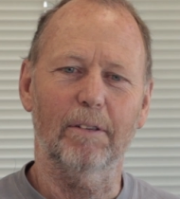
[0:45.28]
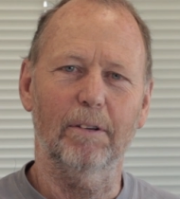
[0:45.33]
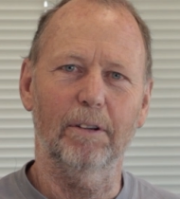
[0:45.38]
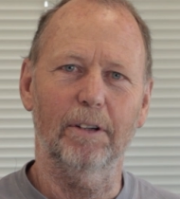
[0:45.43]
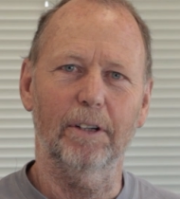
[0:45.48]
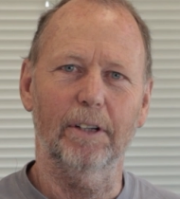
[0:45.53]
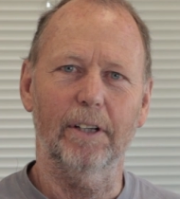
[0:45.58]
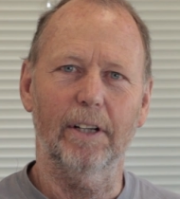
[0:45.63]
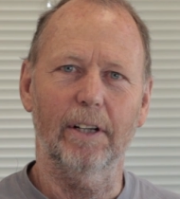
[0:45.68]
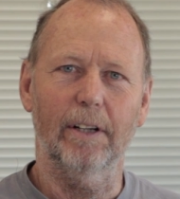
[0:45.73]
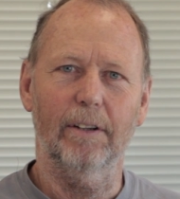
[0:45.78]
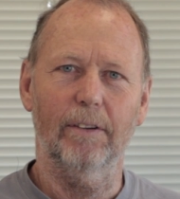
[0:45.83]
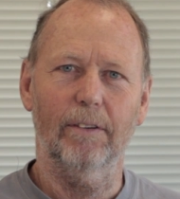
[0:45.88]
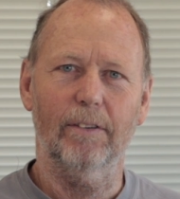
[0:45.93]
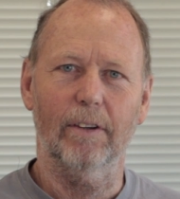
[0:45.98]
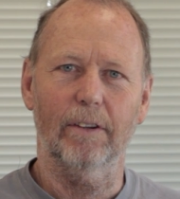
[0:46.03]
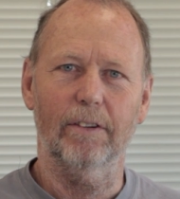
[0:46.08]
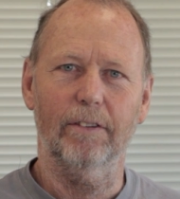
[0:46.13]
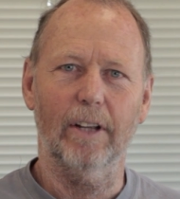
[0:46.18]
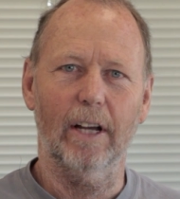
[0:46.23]
30
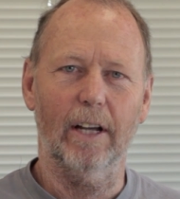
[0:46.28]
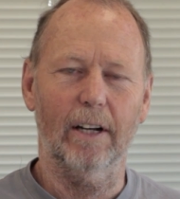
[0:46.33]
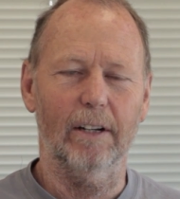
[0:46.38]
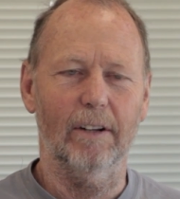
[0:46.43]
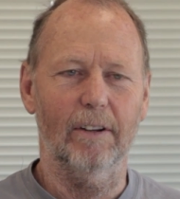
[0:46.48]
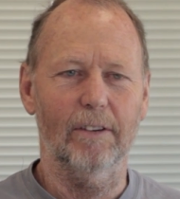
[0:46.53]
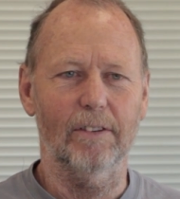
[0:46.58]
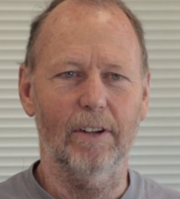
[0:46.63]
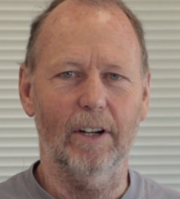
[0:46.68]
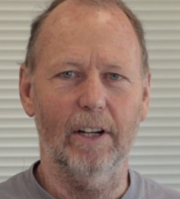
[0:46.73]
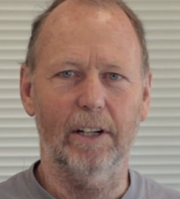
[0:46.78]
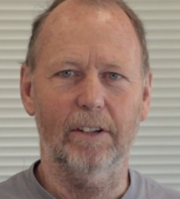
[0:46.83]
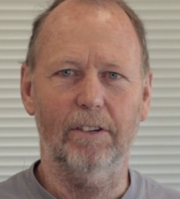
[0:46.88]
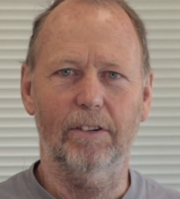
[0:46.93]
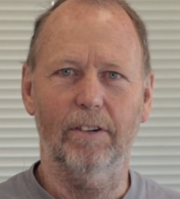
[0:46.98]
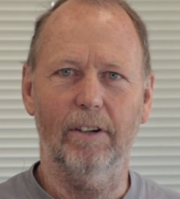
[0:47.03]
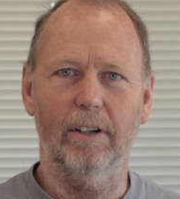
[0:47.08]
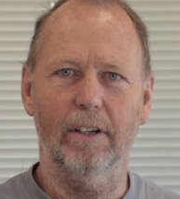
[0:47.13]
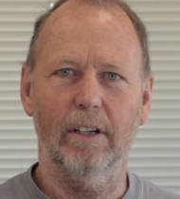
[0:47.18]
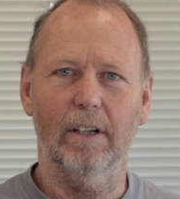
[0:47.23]
years. I started as a
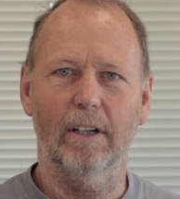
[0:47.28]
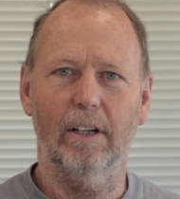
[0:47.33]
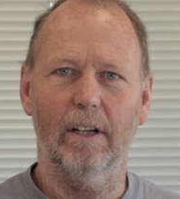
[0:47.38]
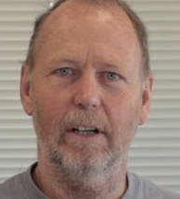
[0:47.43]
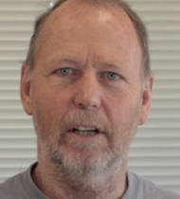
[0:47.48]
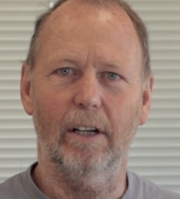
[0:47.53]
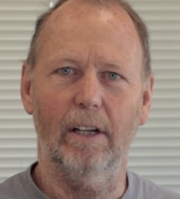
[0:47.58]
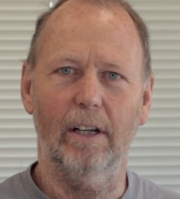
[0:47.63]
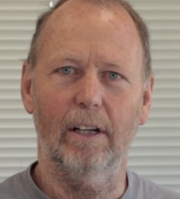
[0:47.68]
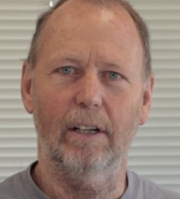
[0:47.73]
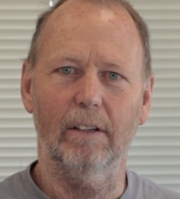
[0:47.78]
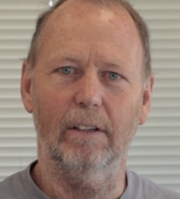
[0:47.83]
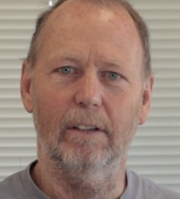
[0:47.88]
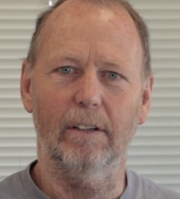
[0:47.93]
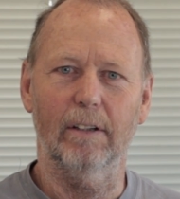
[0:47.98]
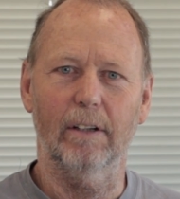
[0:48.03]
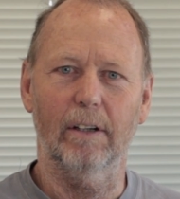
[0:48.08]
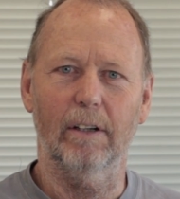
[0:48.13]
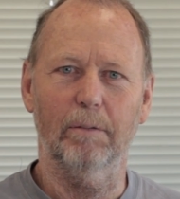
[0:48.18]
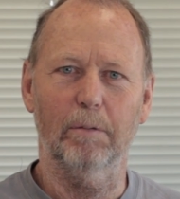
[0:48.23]
lecturer
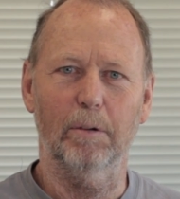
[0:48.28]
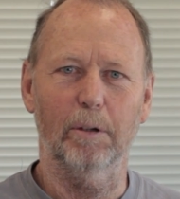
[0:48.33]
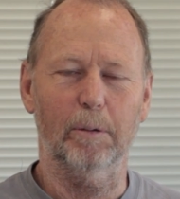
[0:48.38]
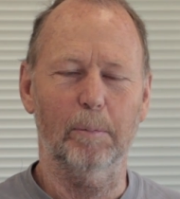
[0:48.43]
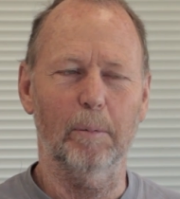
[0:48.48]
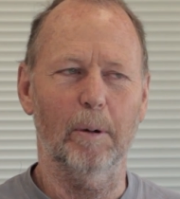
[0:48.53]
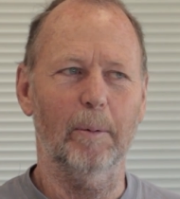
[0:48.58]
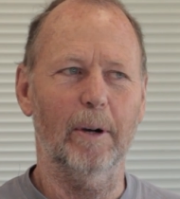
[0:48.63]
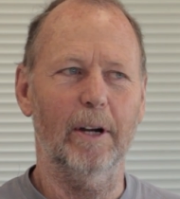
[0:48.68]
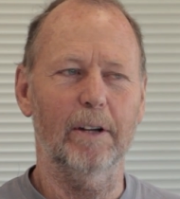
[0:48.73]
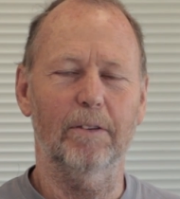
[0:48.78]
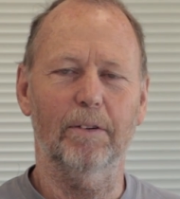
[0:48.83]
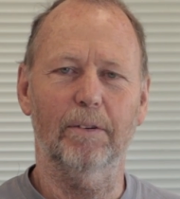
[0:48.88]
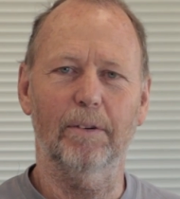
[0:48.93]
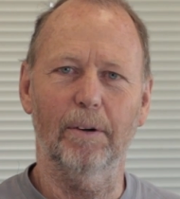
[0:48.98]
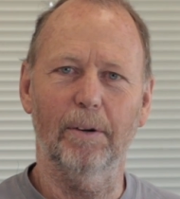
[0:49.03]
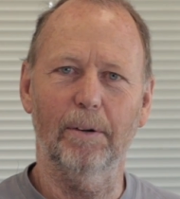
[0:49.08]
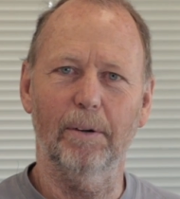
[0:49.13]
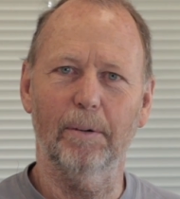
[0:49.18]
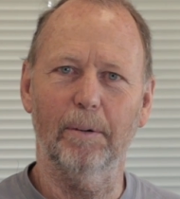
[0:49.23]
and have worked my way
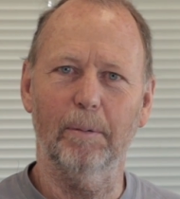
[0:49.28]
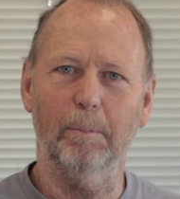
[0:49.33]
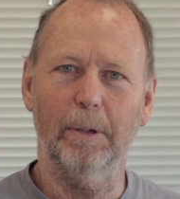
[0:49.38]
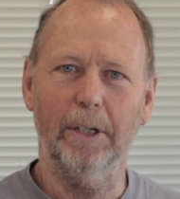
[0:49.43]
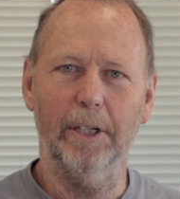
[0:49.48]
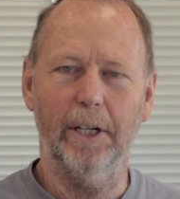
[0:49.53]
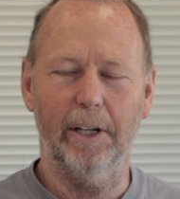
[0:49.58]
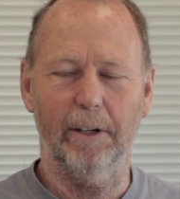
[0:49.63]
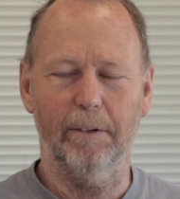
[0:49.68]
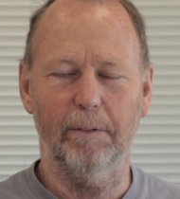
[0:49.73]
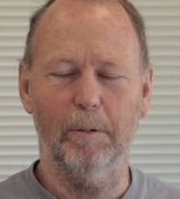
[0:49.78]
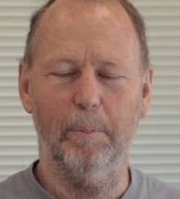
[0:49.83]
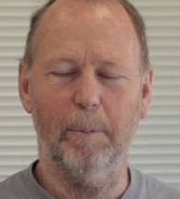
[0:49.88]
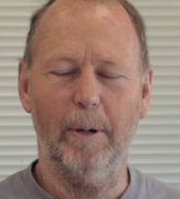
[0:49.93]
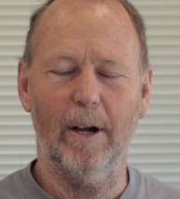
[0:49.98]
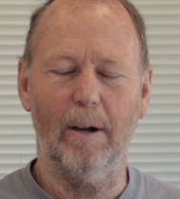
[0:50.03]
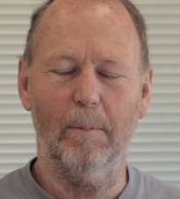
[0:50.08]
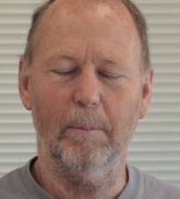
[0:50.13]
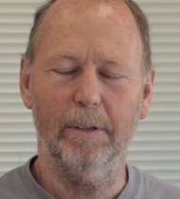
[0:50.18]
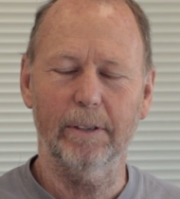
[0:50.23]
through and been head of
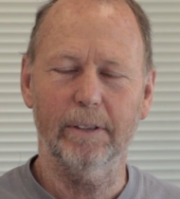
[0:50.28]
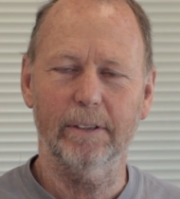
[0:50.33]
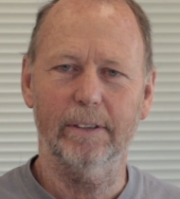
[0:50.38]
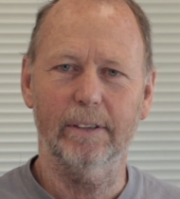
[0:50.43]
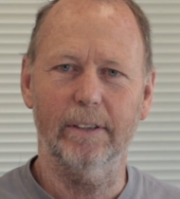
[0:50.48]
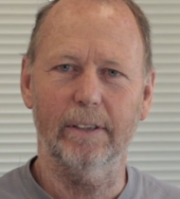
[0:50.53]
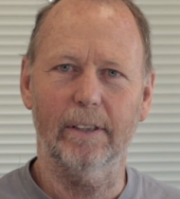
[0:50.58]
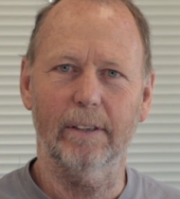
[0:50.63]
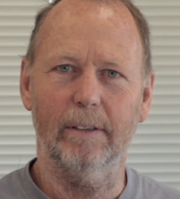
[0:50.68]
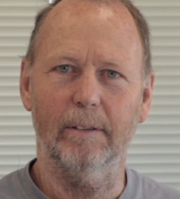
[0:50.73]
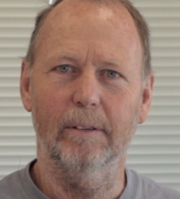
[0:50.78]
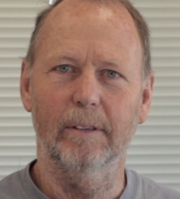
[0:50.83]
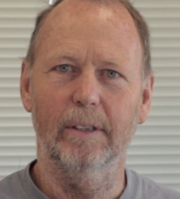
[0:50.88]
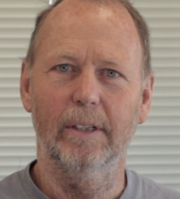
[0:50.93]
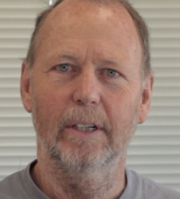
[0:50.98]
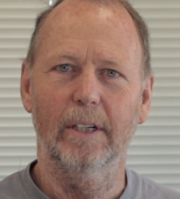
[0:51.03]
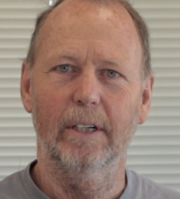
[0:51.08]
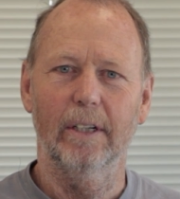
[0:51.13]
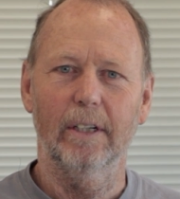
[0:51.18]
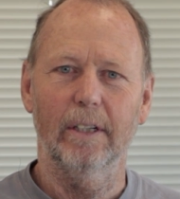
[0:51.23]
department.
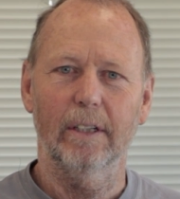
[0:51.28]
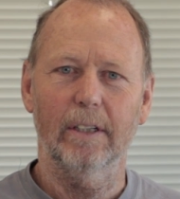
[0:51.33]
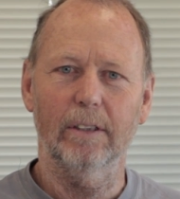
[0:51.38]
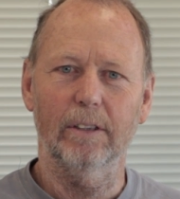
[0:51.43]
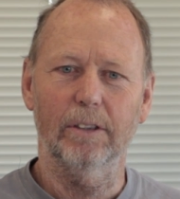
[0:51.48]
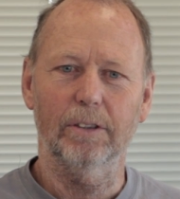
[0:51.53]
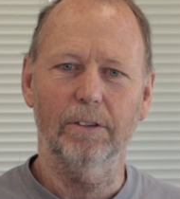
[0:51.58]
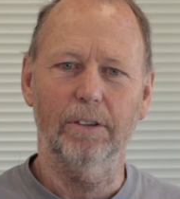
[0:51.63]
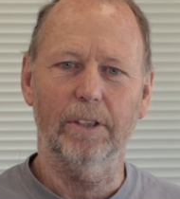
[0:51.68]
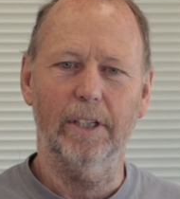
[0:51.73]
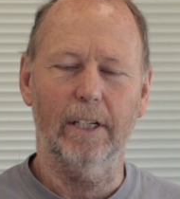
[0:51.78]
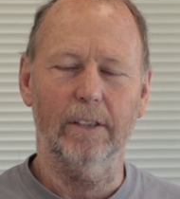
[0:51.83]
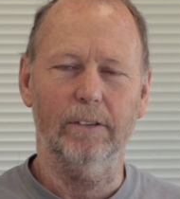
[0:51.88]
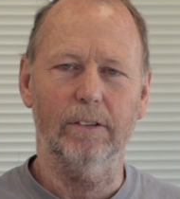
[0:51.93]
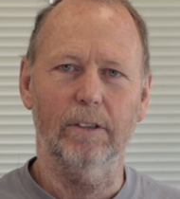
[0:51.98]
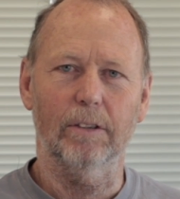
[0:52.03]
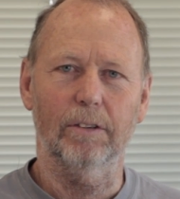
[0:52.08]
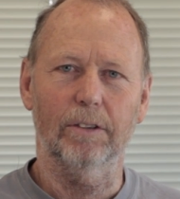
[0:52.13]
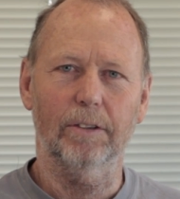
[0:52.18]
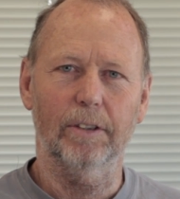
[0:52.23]
In
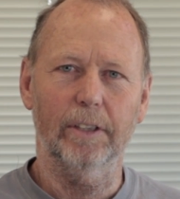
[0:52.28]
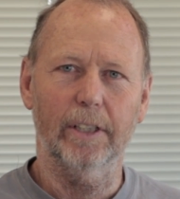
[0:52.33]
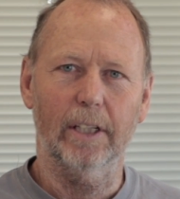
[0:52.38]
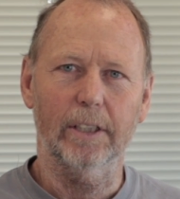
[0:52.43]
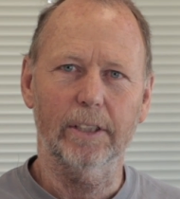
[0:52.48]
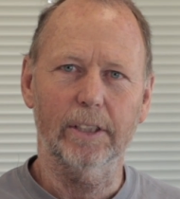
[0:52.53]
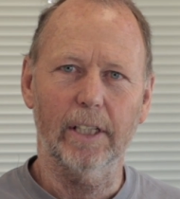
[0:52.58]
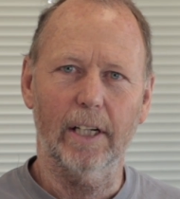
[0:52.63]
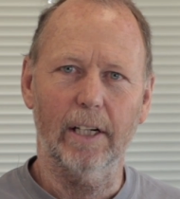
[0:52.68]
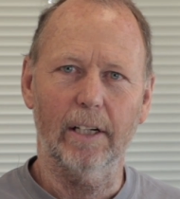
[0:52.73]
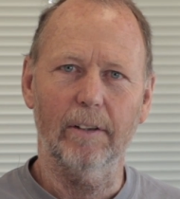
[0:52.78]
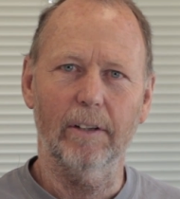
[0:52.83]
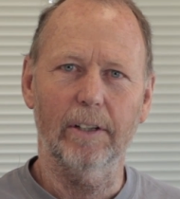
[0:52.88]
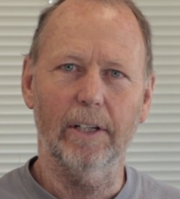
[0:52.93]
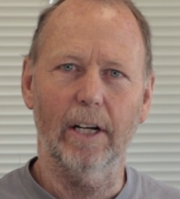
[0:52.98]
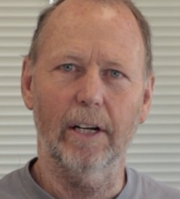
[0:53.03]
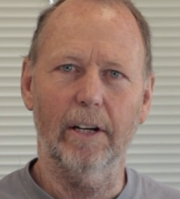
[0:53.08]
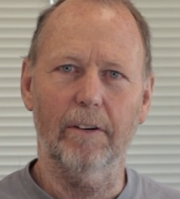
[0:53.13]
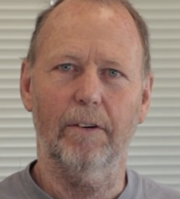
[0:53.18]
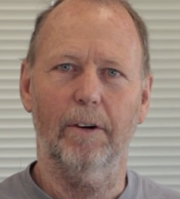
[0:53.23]
2003 I started the
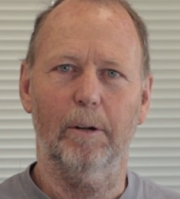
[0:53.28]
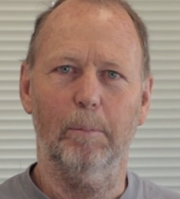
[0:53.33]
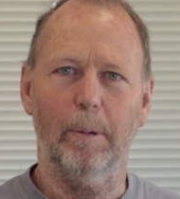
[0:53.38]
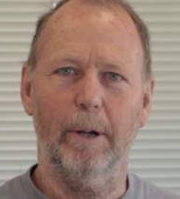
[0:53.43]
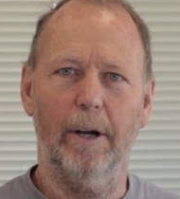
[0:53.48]
Electric